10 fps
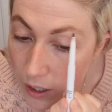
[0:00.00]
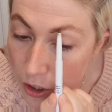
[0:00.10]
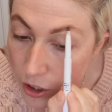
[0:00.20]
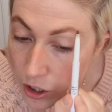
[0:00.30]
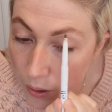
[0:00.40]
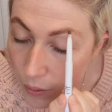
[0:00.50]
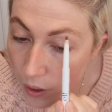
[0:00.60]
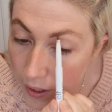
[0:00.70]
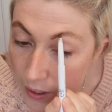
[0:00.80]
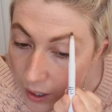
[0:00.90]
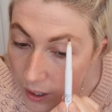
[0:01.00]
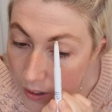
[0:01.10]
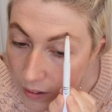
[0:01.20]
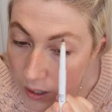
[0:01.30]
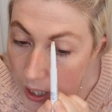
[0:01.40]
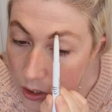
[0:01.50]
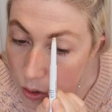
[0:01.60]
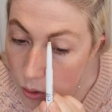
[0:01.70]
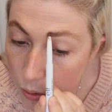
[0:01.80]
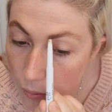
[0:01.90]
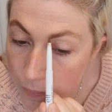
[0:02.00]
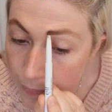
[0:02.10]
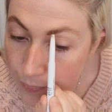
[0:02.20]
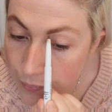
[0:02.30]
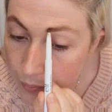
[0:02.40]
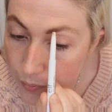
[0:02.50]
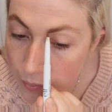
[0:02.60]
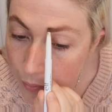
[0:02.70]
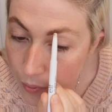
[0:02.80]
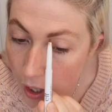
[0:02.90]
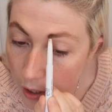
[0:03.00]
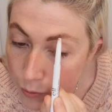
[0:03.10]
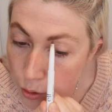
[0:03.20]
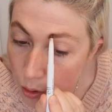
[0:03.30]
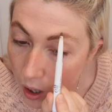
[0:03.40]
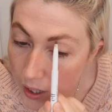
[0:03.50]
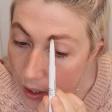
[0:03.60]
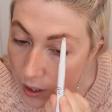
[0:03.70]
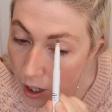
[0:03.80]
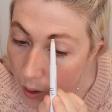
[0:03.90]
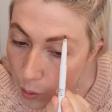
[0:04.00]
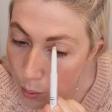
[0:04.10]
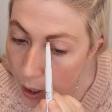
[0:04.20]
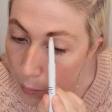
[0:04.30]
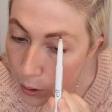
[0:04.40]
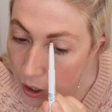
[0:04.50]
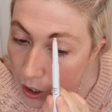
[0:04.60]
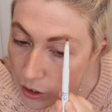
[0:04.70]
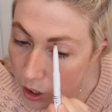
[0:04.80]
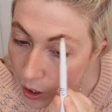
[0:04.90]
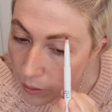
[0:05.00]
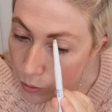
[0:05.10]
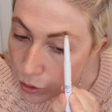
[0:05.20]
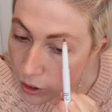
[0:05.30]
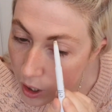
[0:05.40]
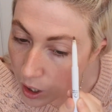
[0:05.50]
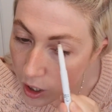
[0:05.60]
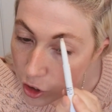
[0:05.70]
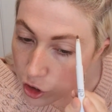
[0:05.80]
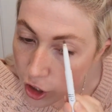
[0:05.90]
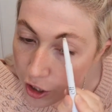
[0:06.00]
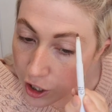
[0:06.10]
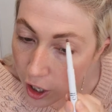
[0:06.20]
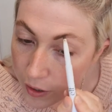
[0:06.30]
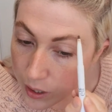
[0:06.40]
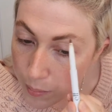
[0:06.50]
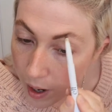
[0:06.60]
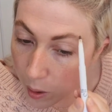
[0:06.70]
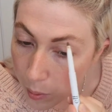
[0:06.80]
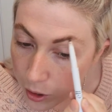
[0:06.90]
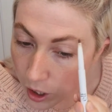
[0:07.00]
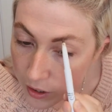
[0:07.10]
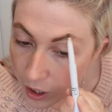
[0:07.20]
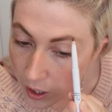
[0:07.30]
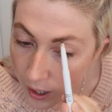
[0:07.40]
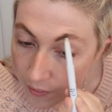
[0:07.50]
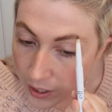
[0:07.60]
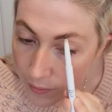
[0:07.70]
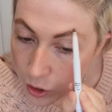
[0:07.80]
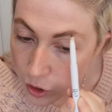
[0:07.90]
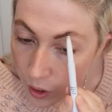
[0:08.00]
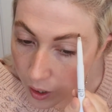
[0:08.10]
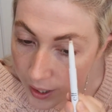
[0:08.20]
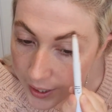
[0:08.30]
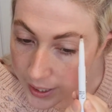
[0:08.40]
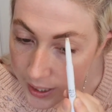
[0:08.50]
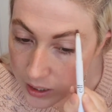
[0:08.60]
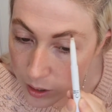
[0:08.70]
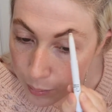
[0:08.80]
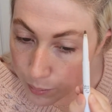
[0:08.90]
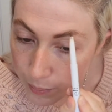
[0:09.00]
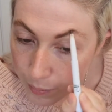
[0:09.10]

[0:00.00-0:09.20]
just don't like that at all. I've tried like other brow products, like do you know the only brow product that I have never tried is the